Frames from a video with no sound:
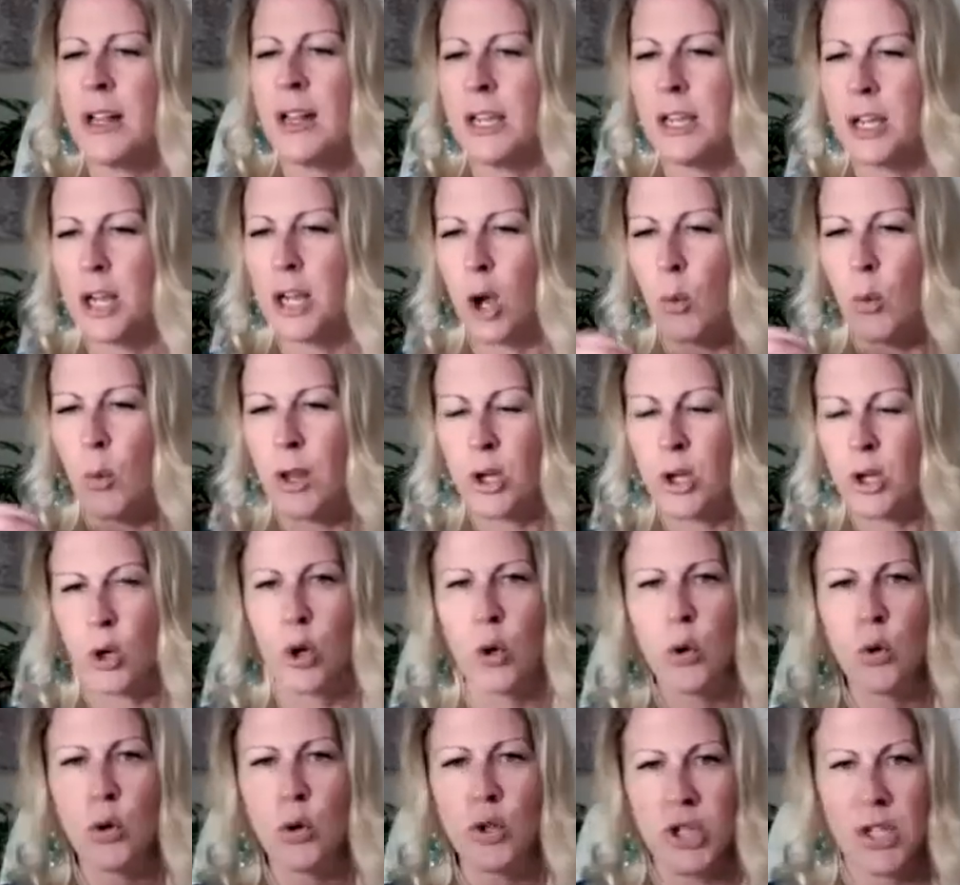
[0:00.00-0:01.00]
when you're
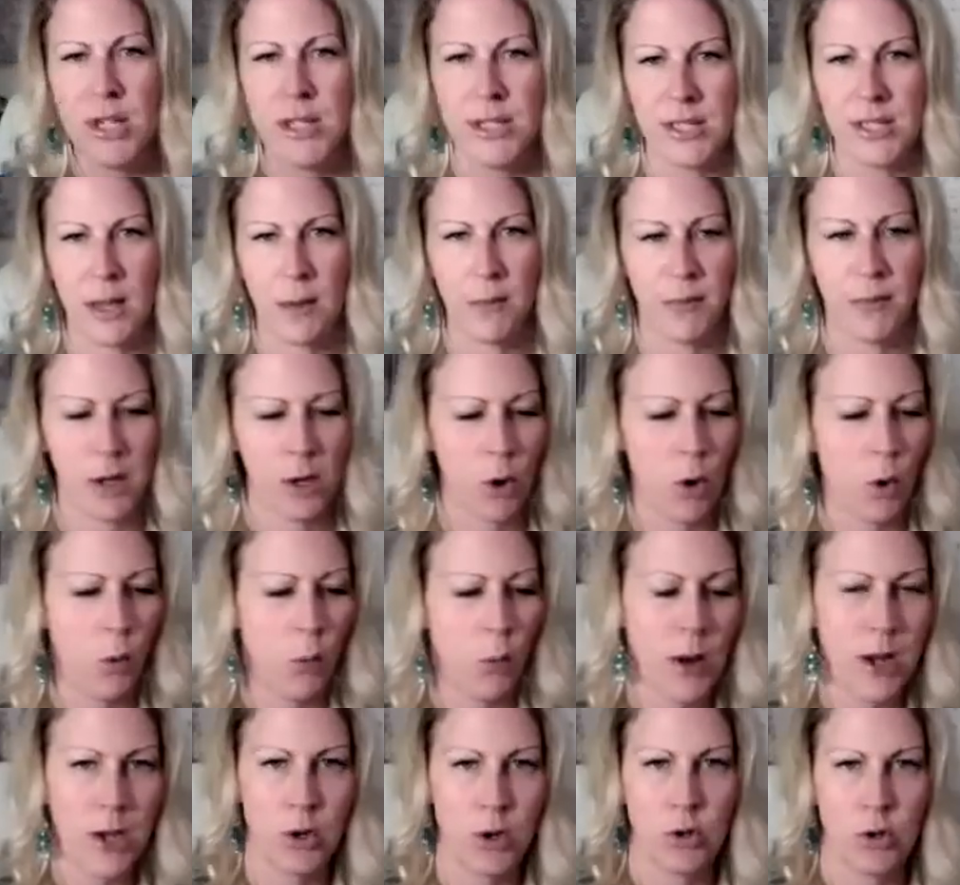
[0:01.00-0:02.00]
launching something, or
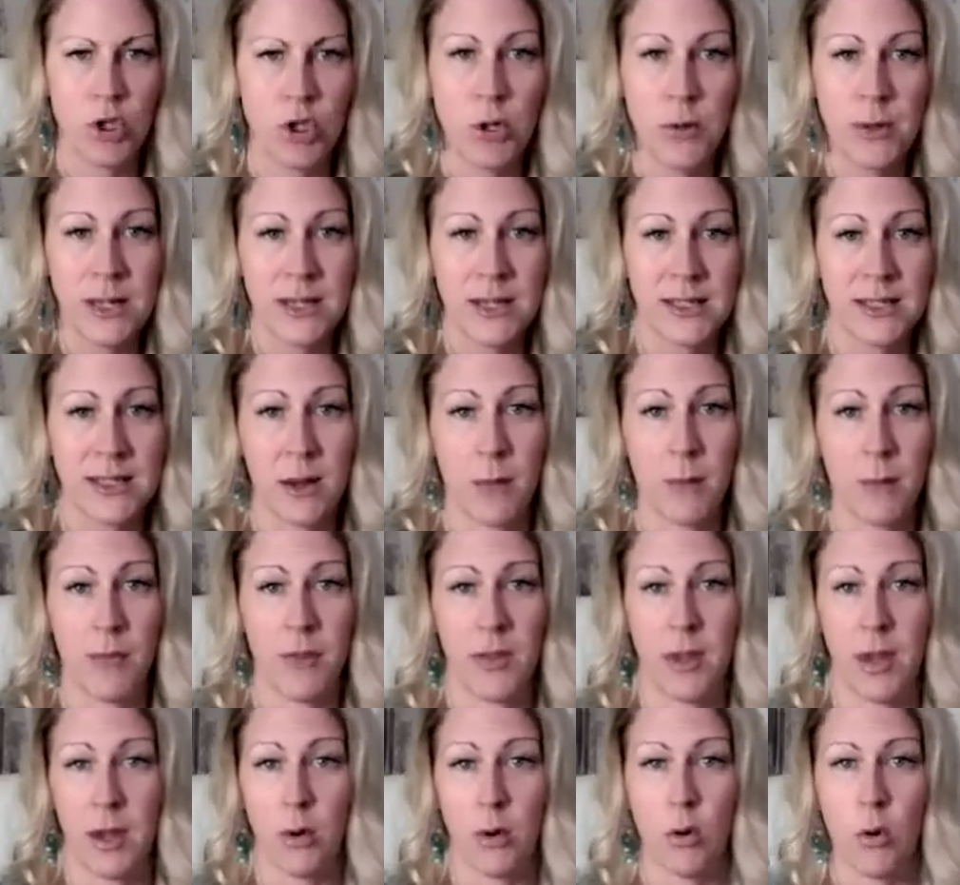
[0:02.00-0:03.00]
when you're doing something,